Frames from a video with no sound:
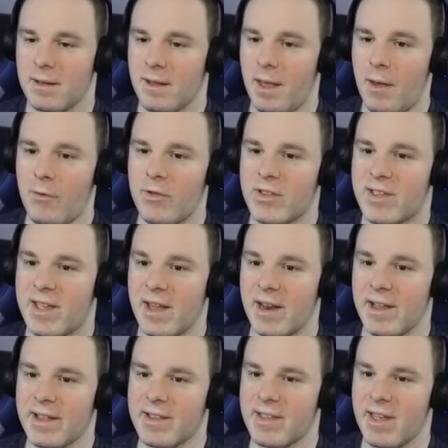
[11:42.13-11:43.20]
I was
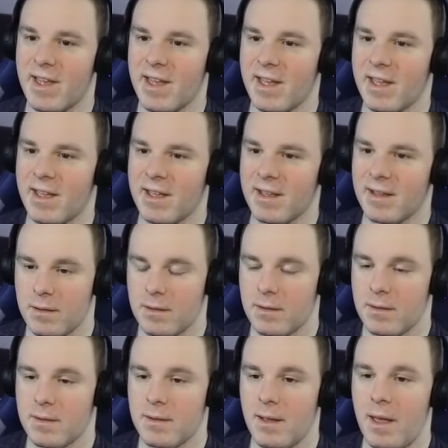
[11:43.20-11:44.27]
gonna say
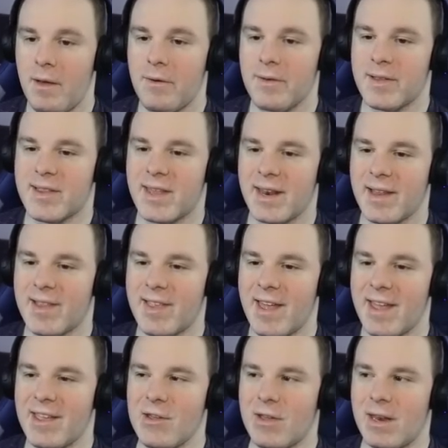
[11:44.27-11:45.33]

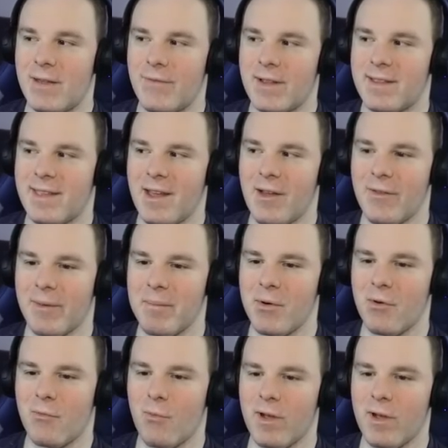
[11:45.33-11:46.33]
you can even tell the moon